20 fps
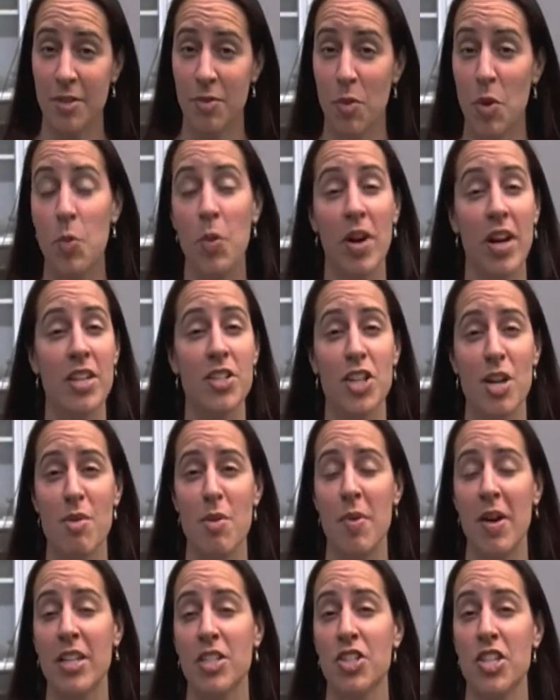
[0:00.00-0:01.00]
We put on
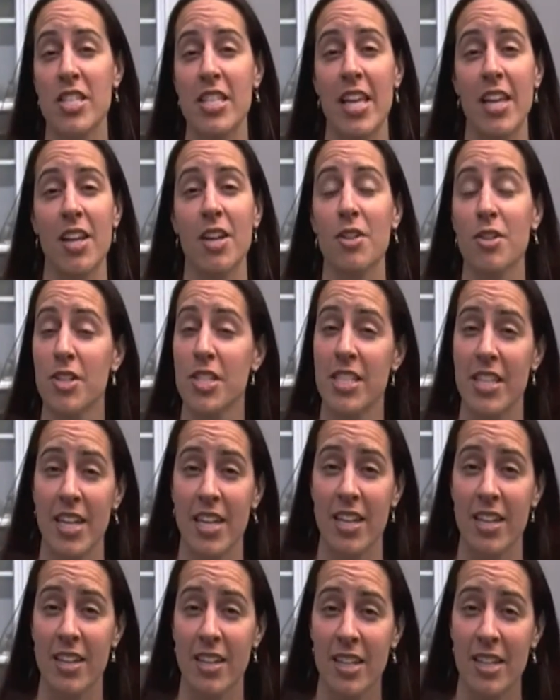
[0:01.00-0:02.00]
Dermabond just like a glue stick,
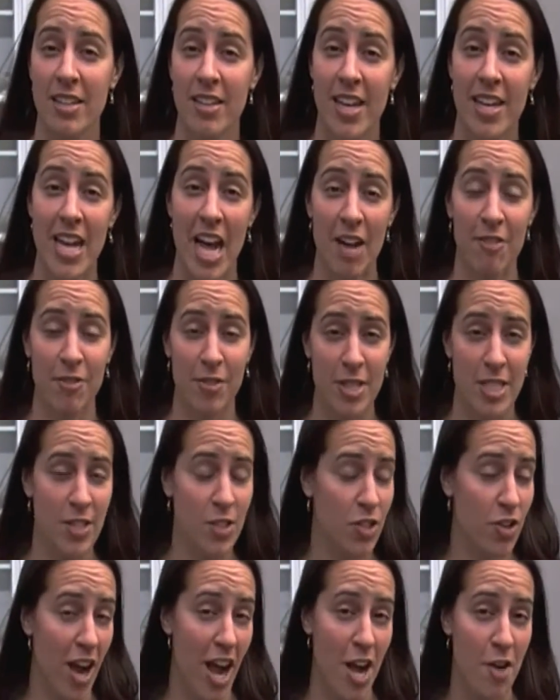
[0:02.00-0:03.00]
and after it's
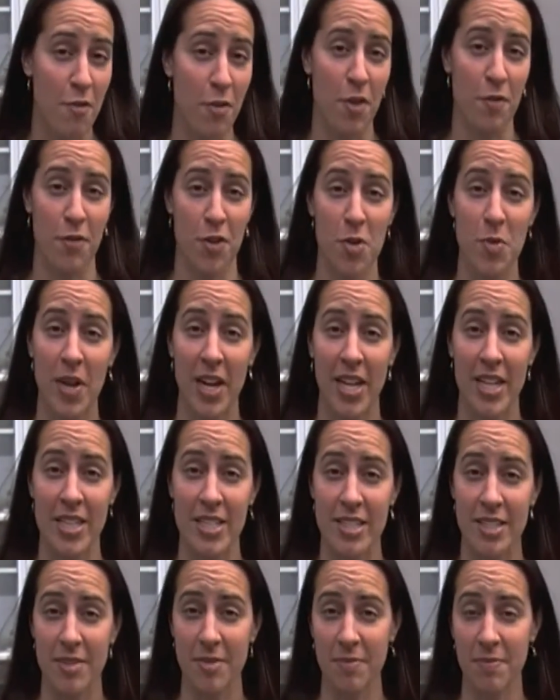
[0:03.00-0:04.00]
dried for a few
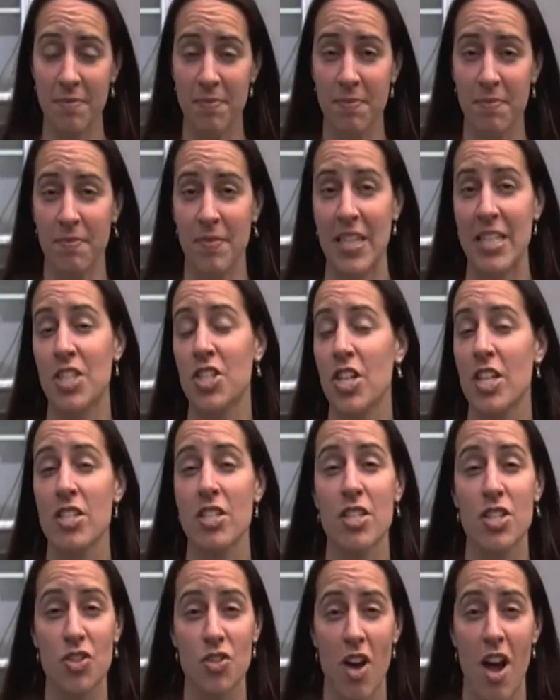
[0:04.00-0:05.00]
minutes, it's just
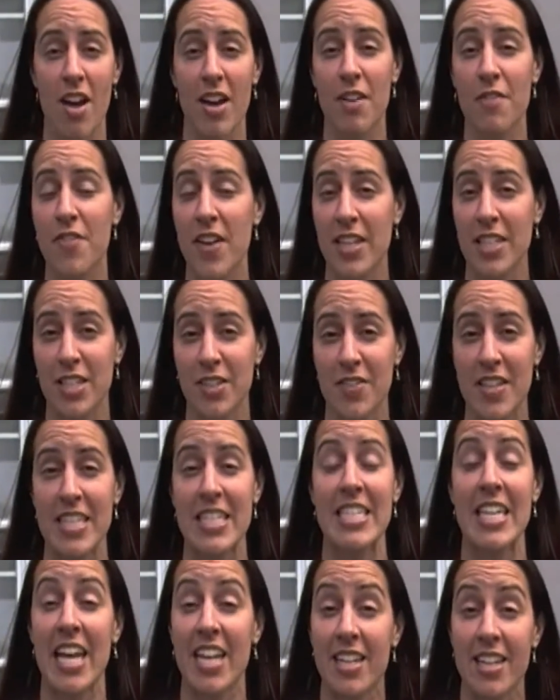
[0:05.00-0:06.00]
as strong and effective as
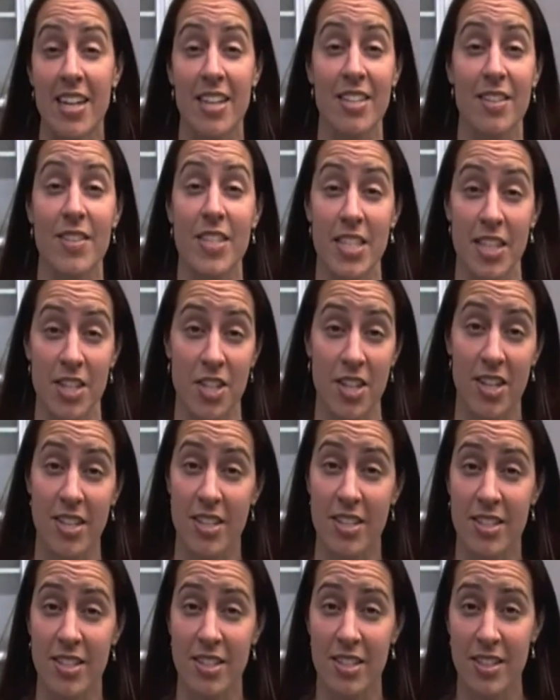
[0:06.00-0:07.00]
10 days of stitches.
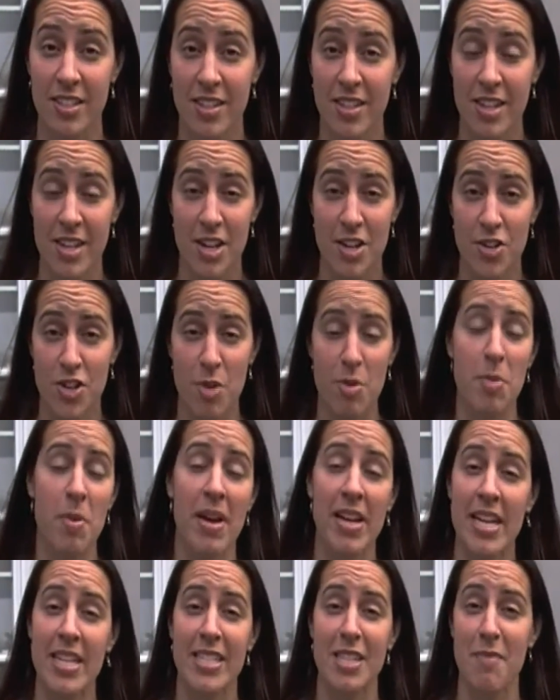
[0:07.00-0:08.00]

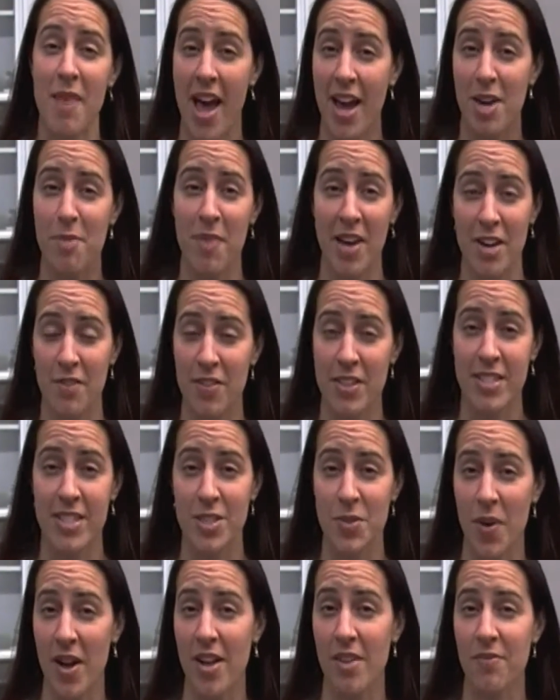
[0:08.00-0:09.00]
Dermabond has some added benefits
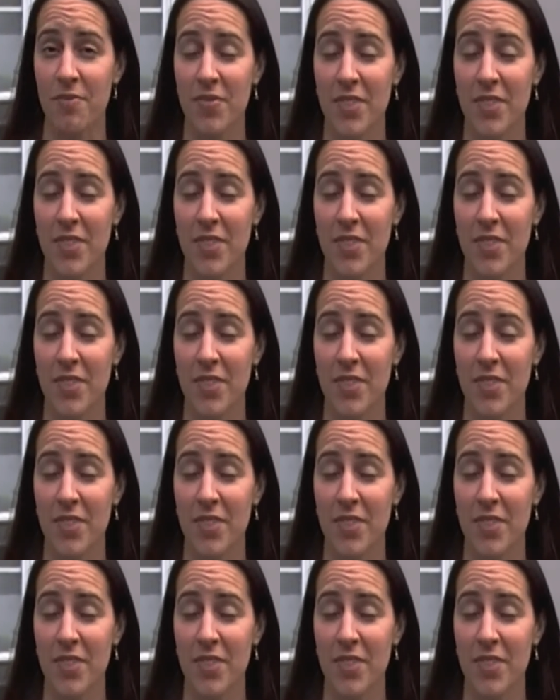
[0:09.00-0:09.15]
as well.